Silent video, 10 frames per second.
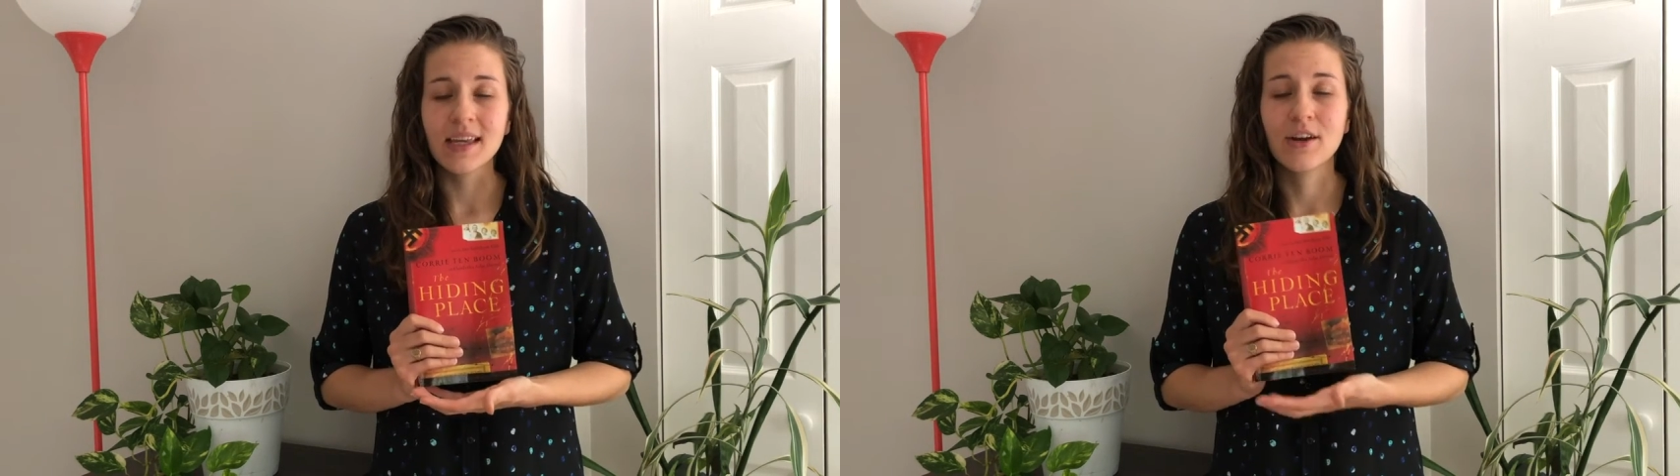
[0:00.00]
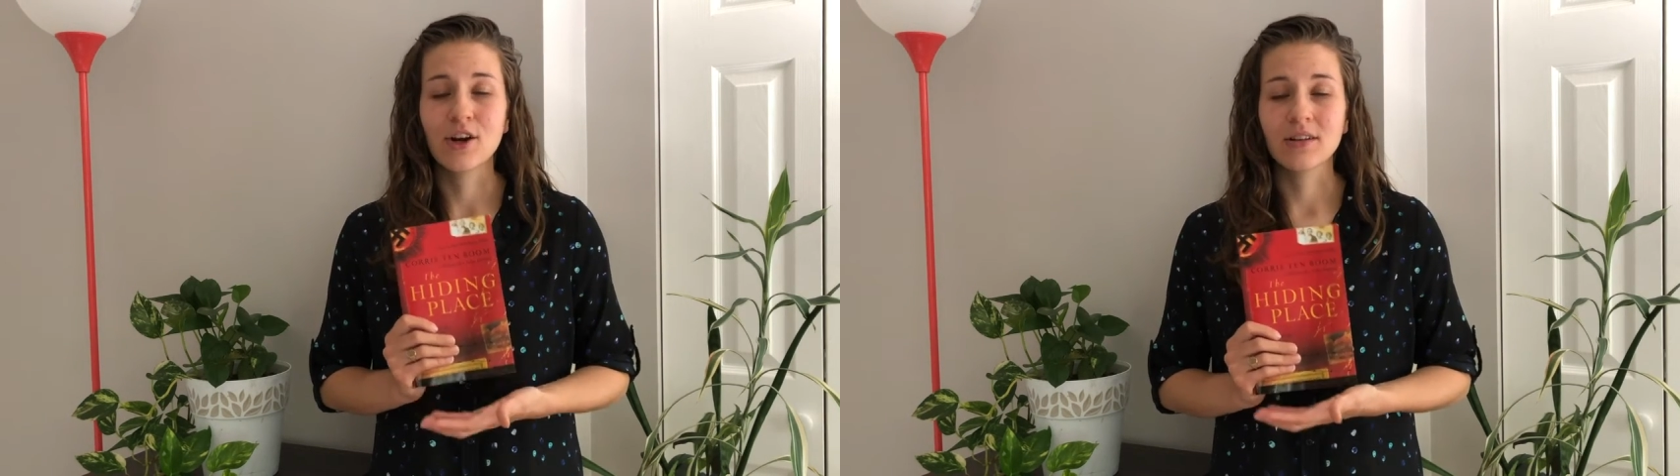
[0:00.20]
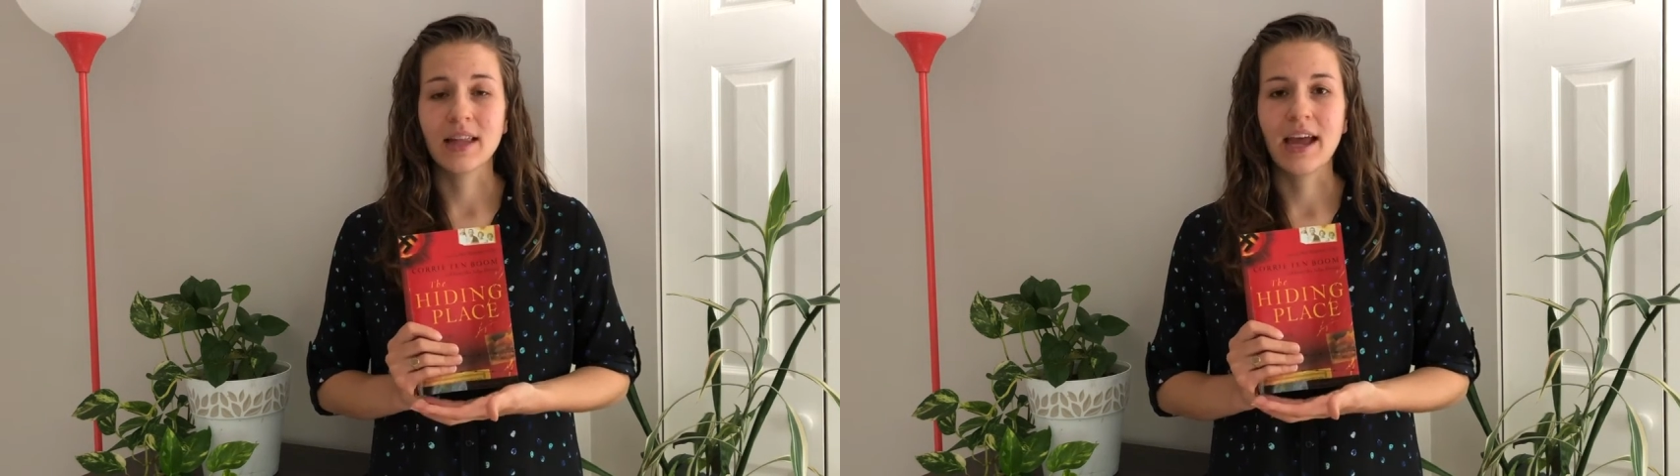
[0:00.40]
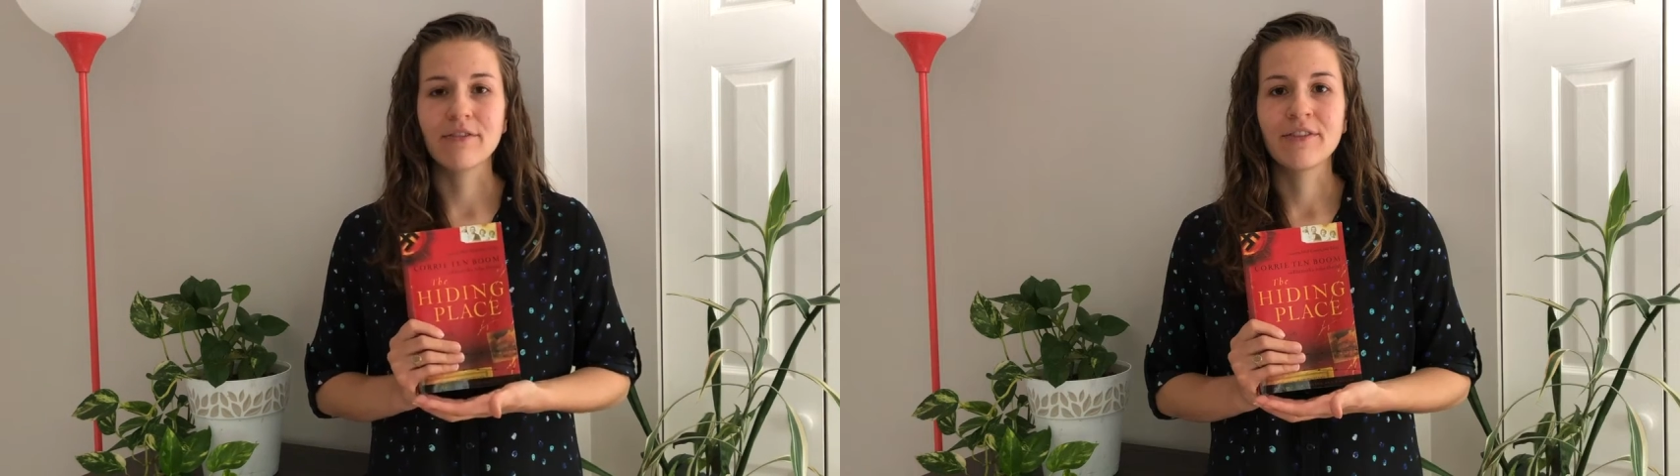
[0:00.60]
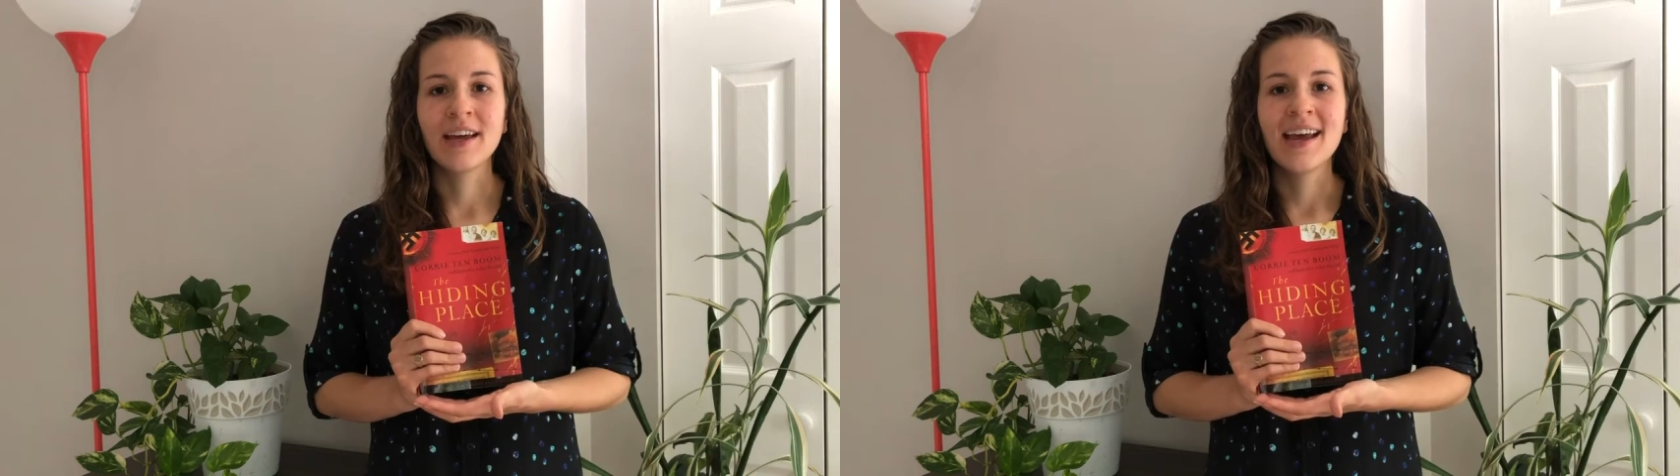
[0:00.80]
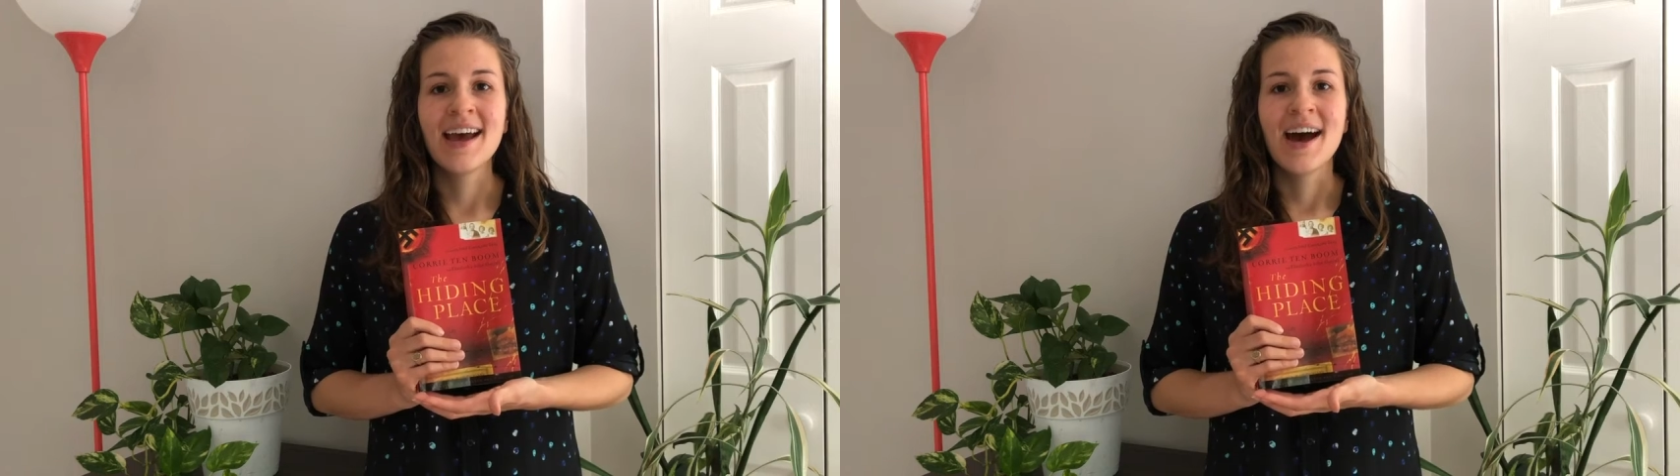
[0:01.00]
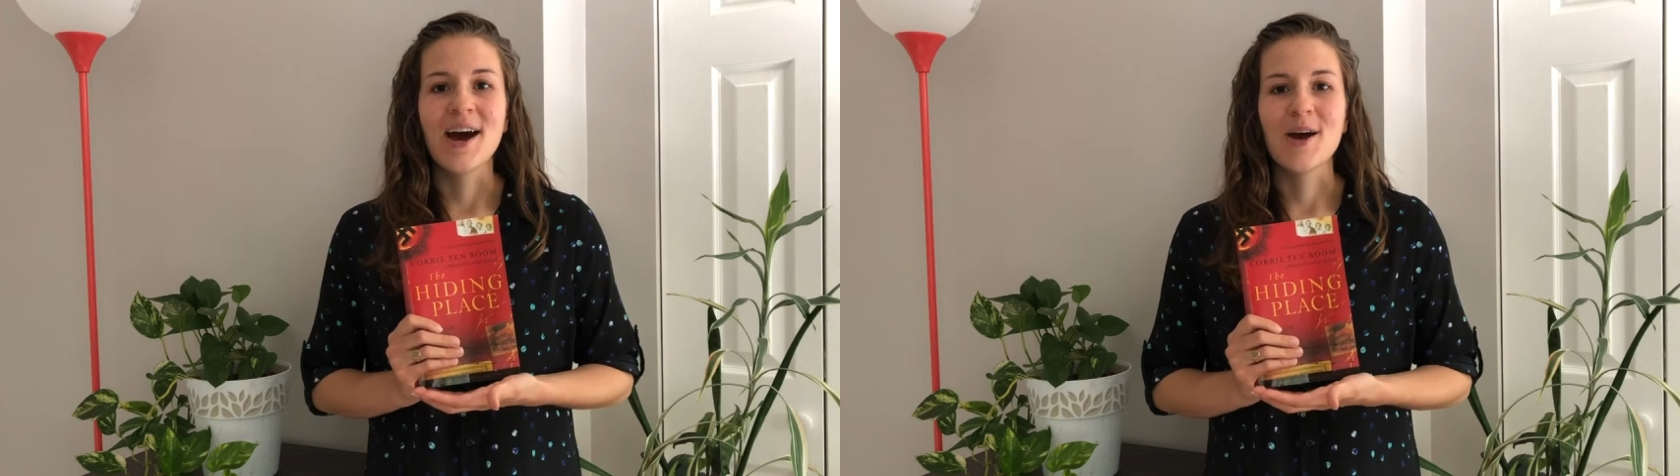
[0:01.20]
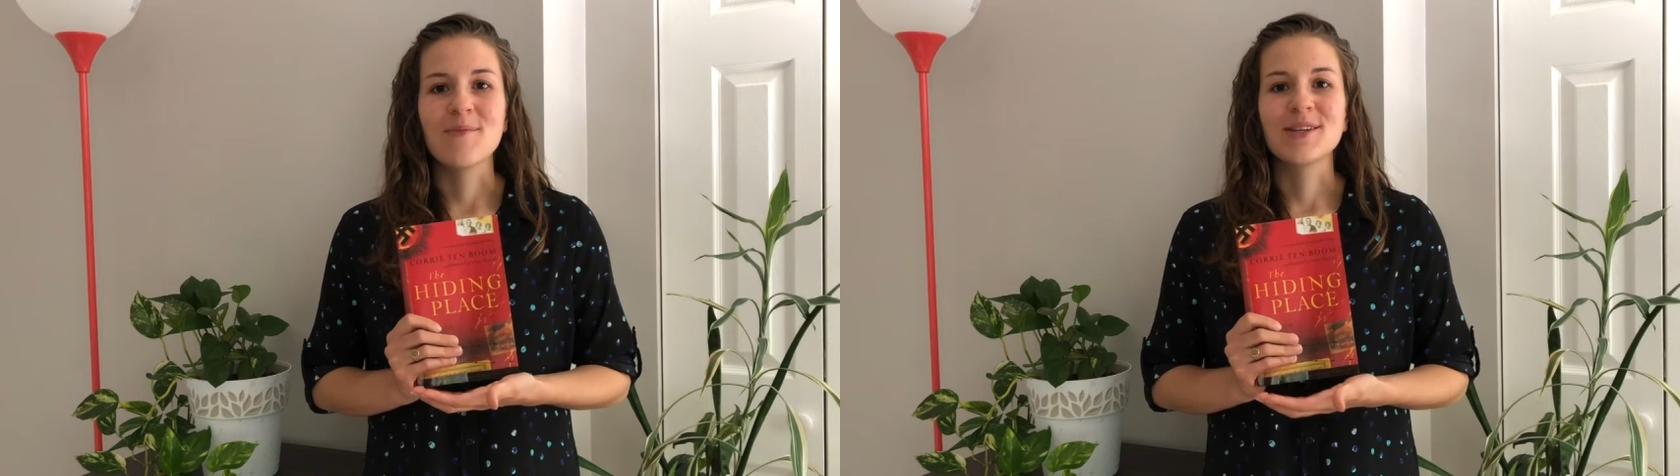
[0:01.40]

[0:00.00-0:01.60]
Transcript: in her life. Um,